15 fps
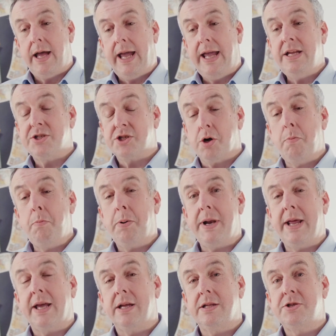Each
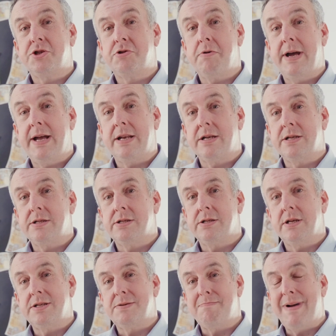company can trade
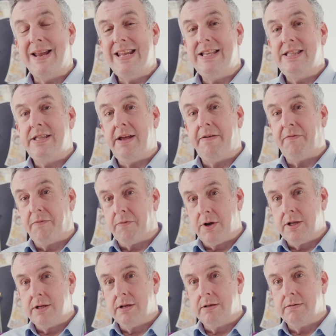as many
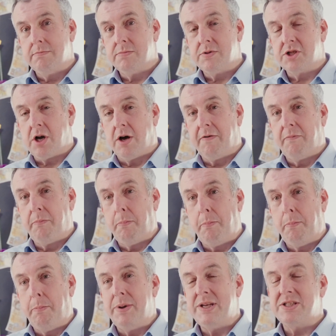different sort
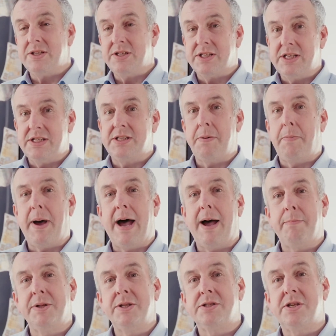of businesses,
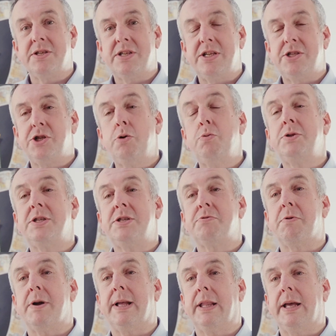departments as it chooses
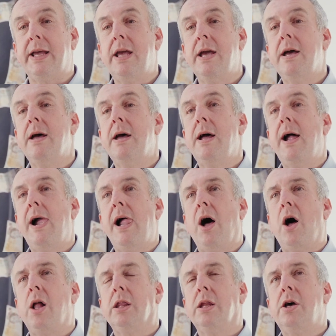really.
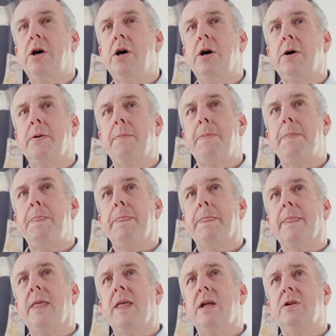Although
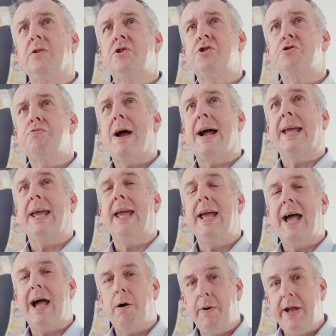
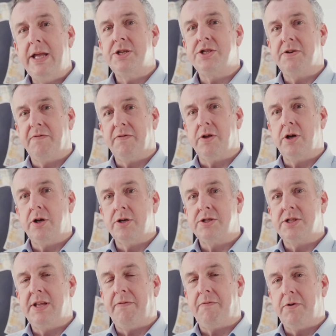tracking how each of those
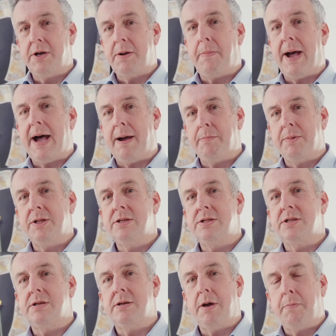different
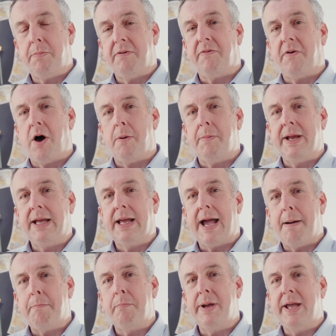departments are performing
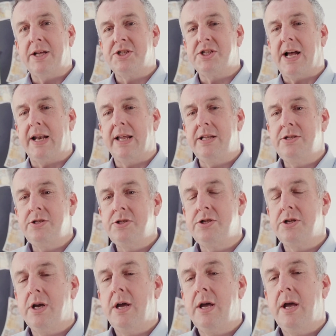can be a challenge.